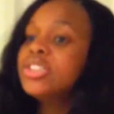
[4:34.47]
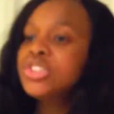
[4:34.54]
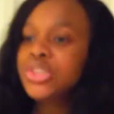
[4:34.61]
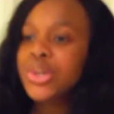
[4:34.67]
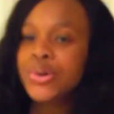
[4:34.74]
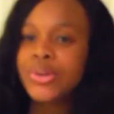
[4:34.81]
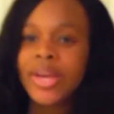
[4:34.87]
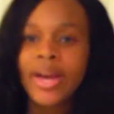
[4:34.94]

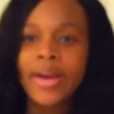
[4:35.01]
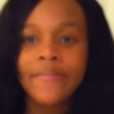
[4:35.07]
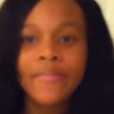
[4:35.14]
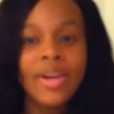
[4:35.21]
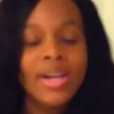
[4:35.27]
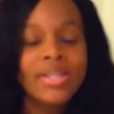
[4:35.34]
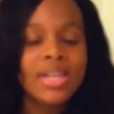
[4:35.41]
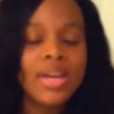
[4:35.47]
So yeah, if
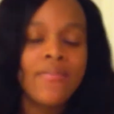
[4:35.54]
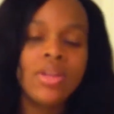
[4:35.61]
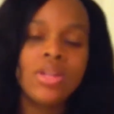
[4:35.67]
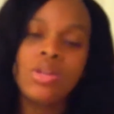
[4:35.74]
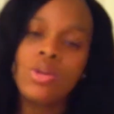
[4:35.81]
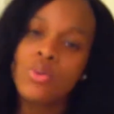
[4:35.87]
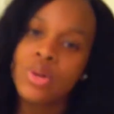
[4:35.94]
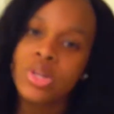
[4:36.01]
you guys have
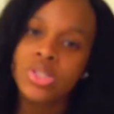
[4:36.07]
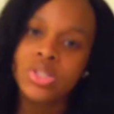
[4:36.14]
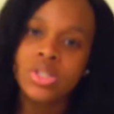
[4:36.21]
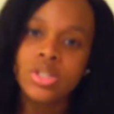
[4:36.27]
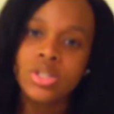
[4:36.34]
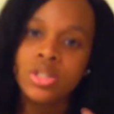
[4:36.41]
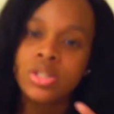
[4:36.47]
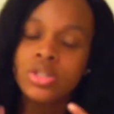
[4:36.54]
any
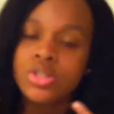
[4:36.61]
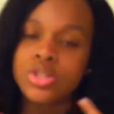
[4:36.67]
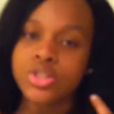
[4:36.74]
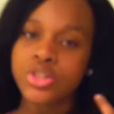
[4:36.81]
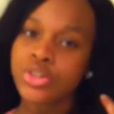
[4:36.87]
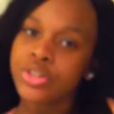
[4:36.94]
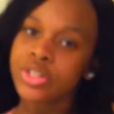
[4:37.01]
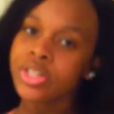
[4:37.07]
questions
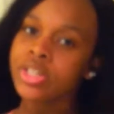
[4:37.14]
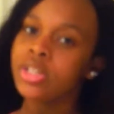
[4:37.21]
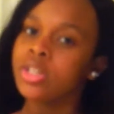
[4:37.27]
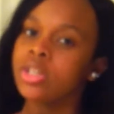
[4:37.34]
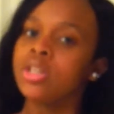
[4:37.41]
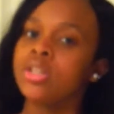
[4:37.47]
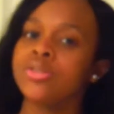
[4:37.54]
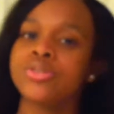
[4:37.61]
concerning
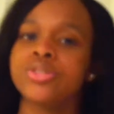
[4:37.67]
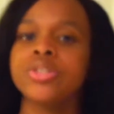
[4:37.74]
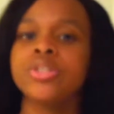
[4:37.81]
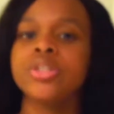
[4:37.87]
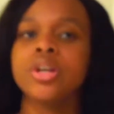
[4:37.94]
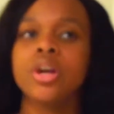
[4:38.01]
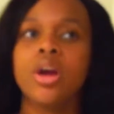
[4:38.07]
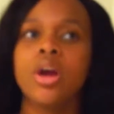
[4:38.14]
the
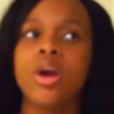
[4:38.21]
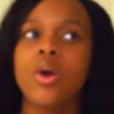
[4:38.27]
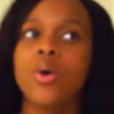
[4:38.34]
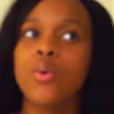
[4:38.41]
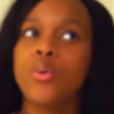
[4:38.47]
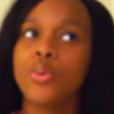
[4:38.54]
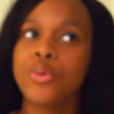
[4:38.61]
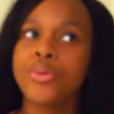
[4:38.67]
closure
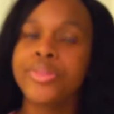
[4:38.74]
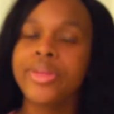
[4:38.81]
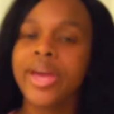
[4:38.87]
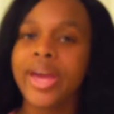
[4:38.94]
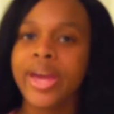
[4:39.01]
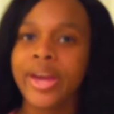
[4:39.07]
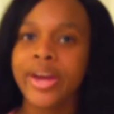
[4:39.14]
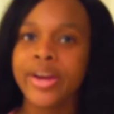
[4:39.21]
or
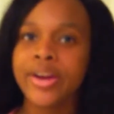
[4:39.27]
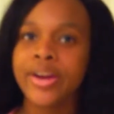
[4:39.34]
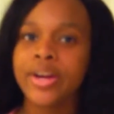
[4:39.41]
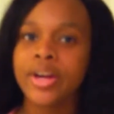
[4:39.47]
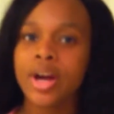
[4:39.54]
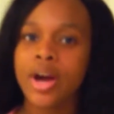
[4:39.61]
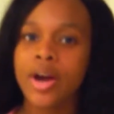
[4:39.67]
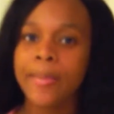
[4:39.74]
the
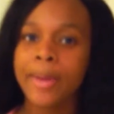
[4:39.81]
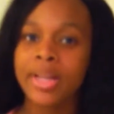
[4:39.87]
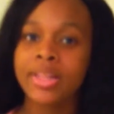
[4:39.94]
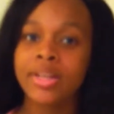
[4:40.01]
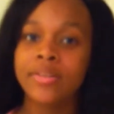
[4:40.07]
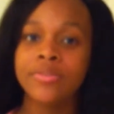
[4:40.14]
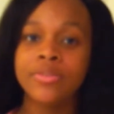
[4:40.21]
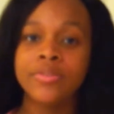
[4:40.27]
hair,
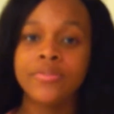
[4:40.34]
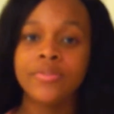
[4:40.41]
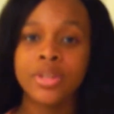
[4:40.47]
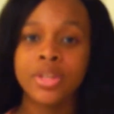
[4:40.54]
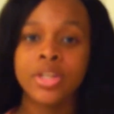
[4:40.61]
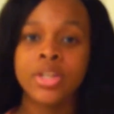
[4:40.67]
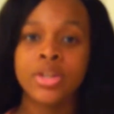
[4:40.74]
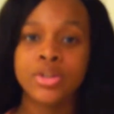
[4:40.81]
I left the
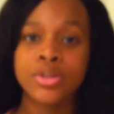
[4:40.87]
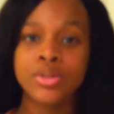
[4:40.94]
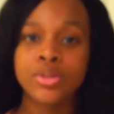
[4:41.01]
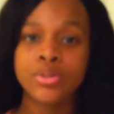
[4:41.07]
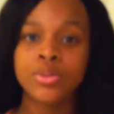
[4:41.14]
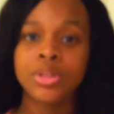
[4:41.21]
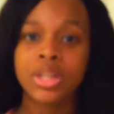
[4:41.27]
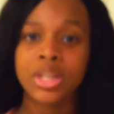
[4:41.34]

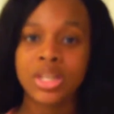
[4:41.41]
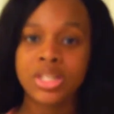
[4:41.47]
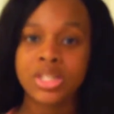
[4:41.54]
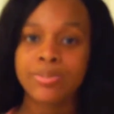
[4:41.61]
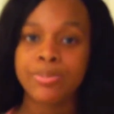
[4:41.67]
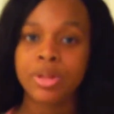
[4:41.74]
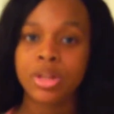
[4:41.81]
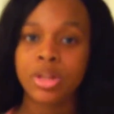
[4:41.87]
video
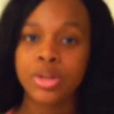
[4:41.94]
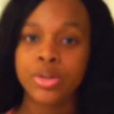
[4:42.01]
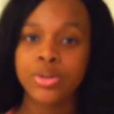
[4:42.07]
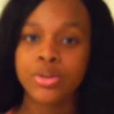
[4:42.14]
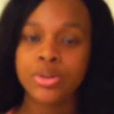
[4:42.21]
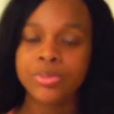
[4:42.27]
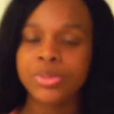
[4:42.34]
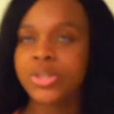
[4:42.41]
links
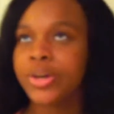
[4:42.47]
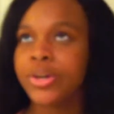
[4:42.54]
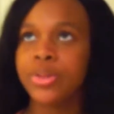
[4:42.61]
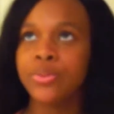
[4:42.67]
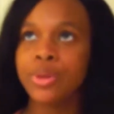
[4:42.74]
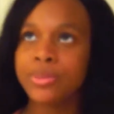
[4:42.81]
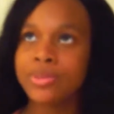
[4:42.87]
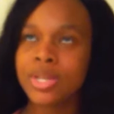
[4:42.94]
below. I'm sorry,
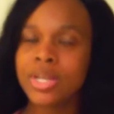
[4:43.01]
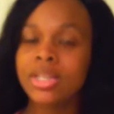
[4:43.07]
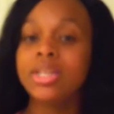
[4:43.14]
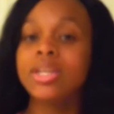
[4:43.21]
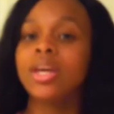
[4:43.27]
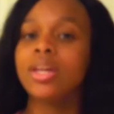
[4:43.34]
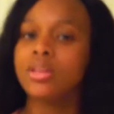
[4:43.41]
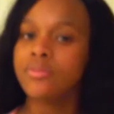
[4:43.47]
the website
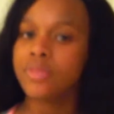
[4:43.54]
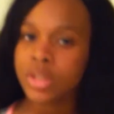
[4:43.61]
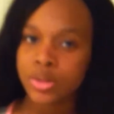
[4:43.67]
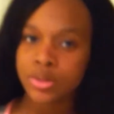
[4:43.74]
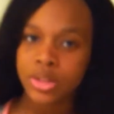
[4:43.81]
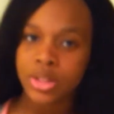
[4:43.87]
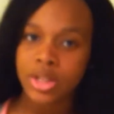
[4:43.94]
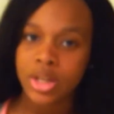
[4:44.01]
link and the
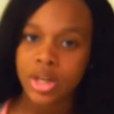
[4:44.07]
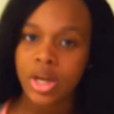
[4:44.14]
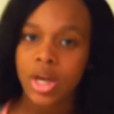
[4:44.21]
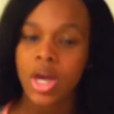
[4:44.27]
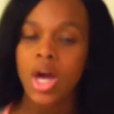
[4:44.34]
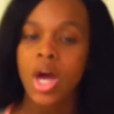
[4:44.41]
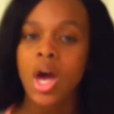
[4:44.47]
video link